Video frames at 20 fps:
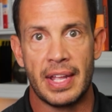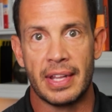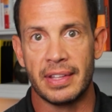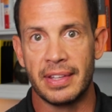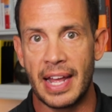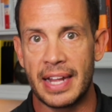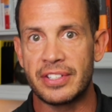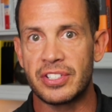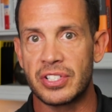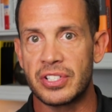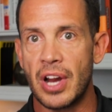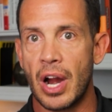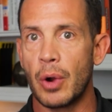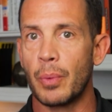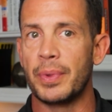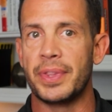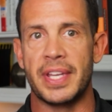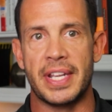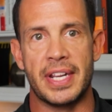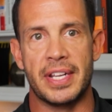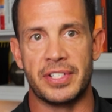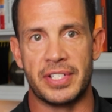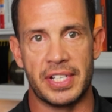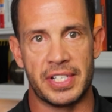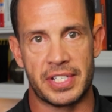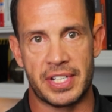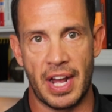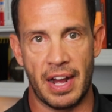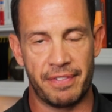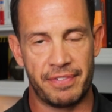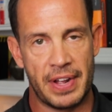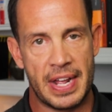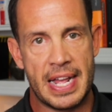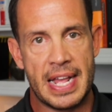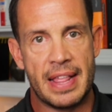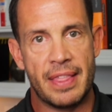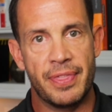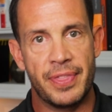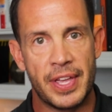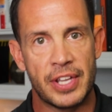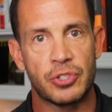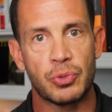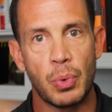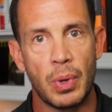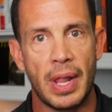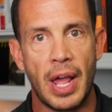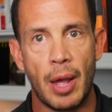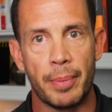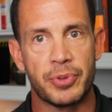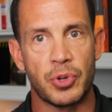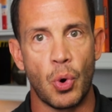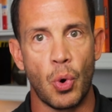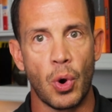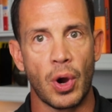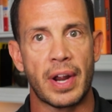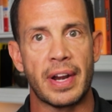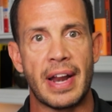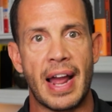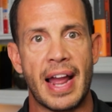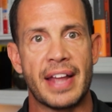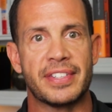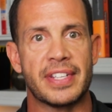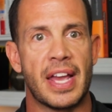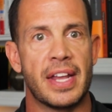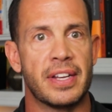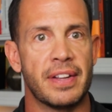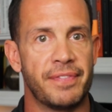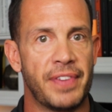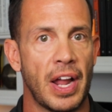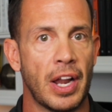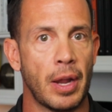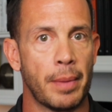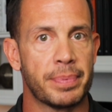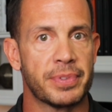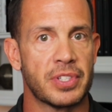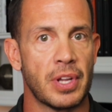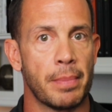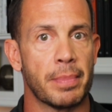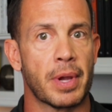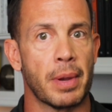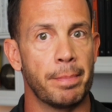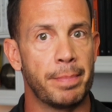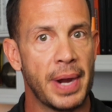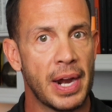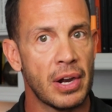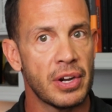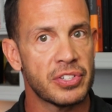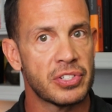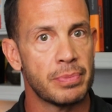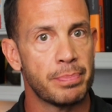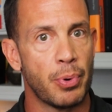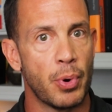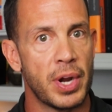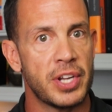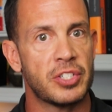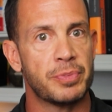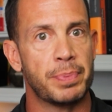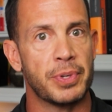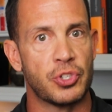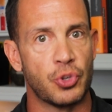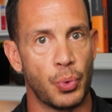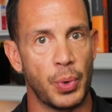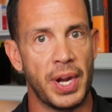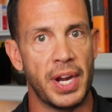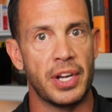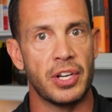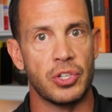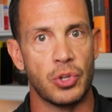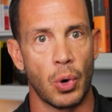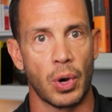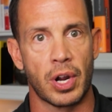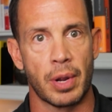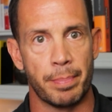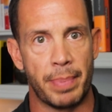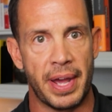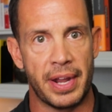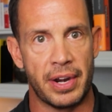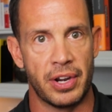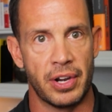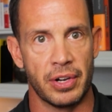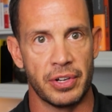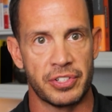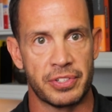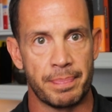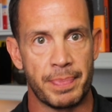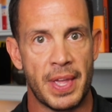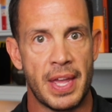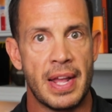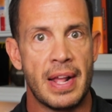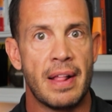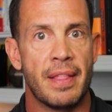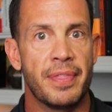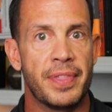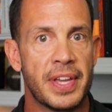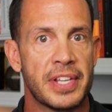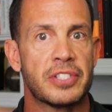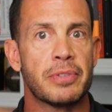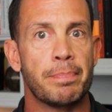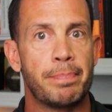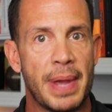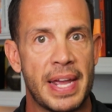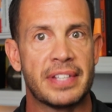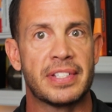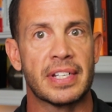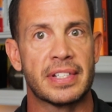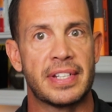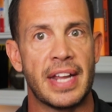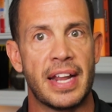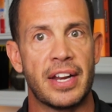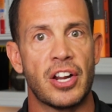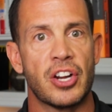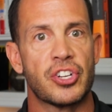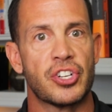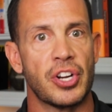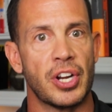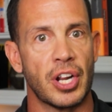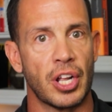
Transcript: Let's start with the easy stuff. This will help to organize and develop some comparison points between your competitors. This basic data should